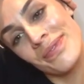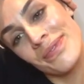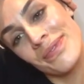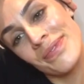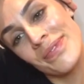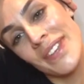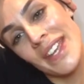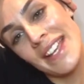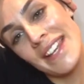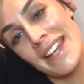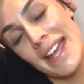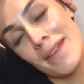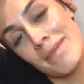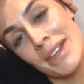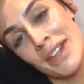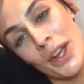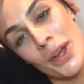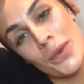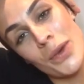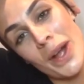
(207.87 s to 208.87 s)
Let me know
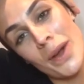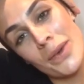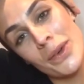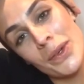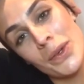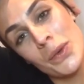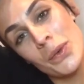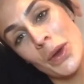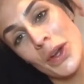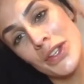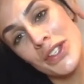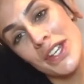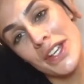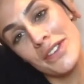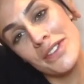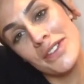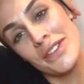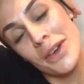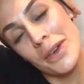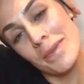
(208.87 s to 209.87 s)
where we're all watching
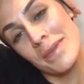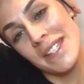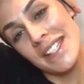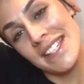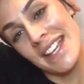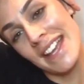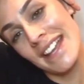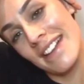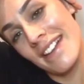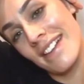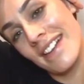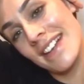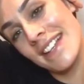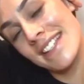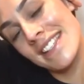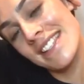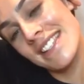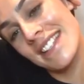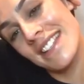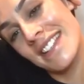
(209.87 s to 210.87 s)
from today, guys.
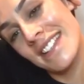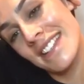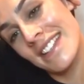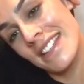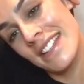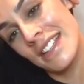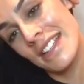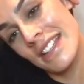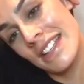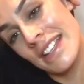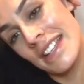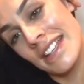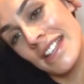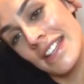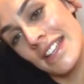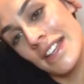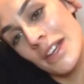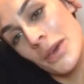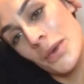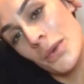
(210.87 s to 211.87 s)

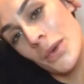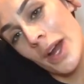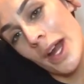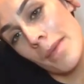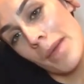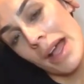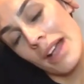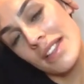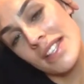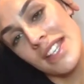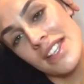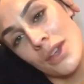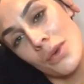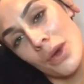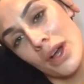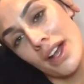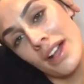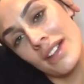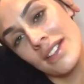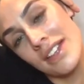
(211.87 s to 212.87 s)
Whereabouts in the
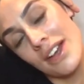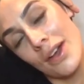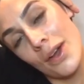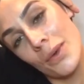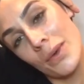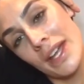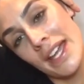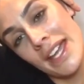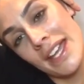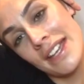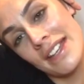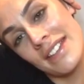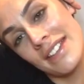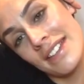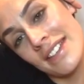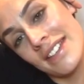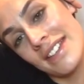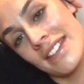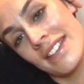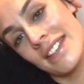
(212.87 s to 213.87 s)
world are we?
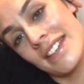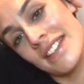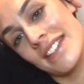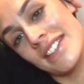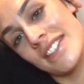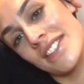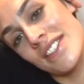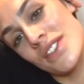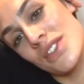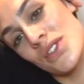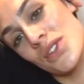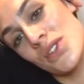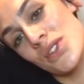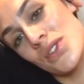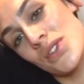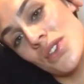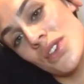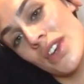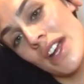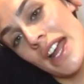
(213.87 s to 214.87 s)
And
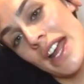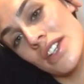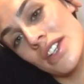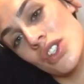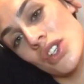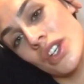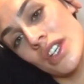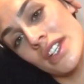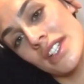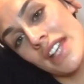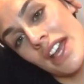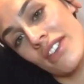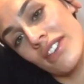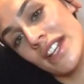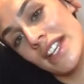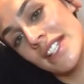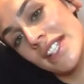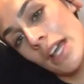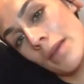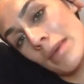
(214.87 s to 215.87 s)
stretch. You can definitely see
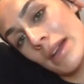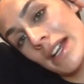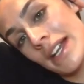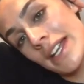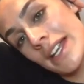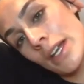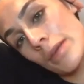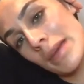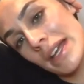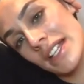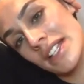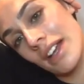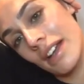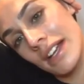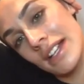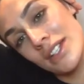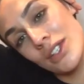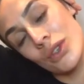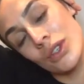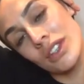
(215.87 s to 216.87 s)
I'm a little bit tighter
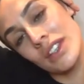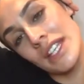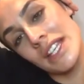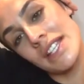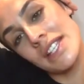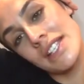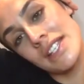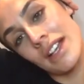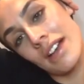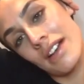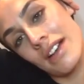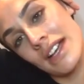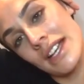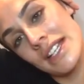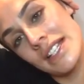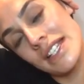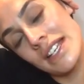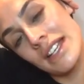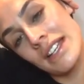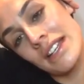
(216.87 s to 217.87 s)
on this side.
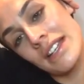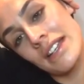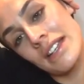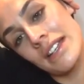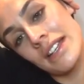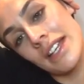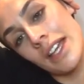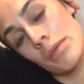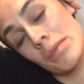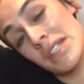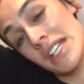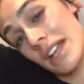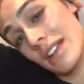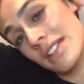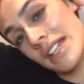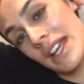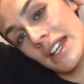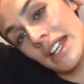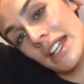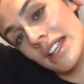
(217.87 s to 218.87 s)
Can be down to
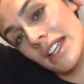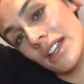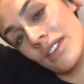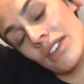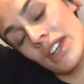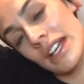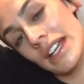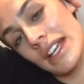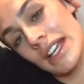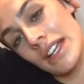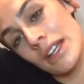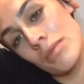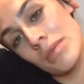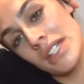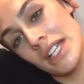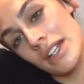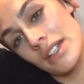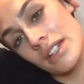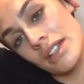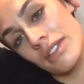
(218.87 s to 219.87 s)
anything really. It can be down
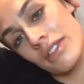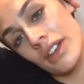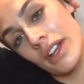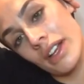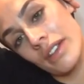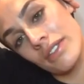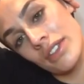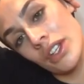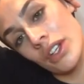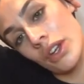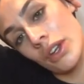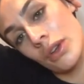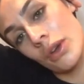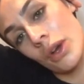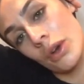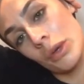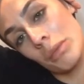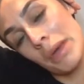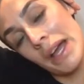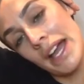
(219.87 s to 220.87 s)
to if you hold a
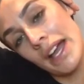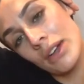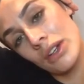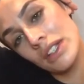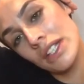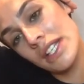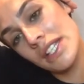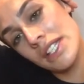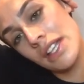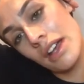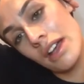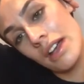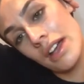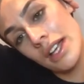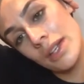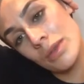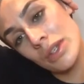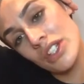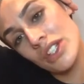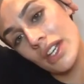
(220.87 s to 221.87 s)
bag on this side, which
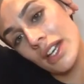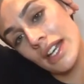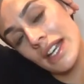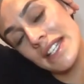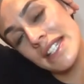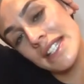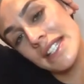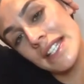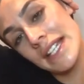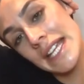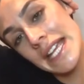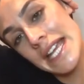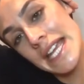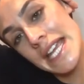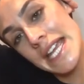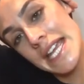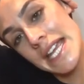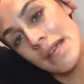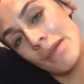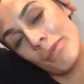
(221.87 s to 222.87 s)
side I sleep.